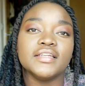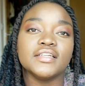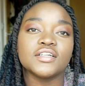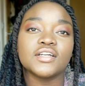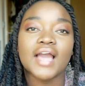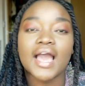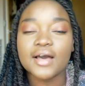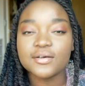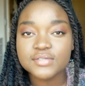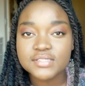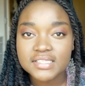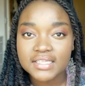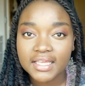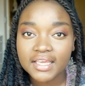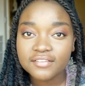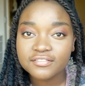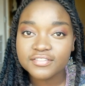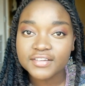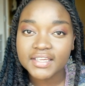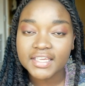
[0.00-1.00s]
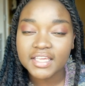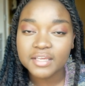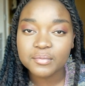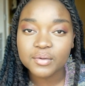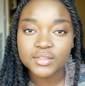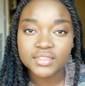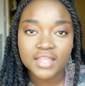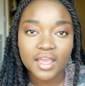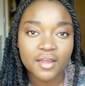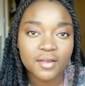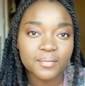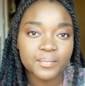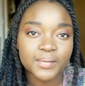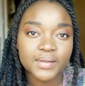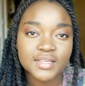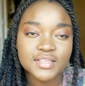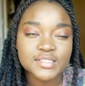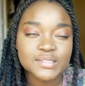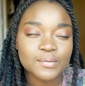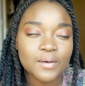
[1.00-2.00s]
counseling for chemotherapy
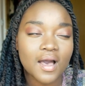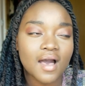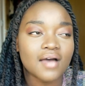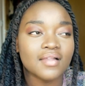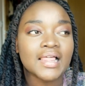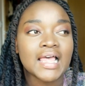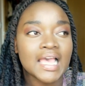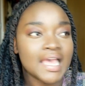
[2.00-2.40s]
as well.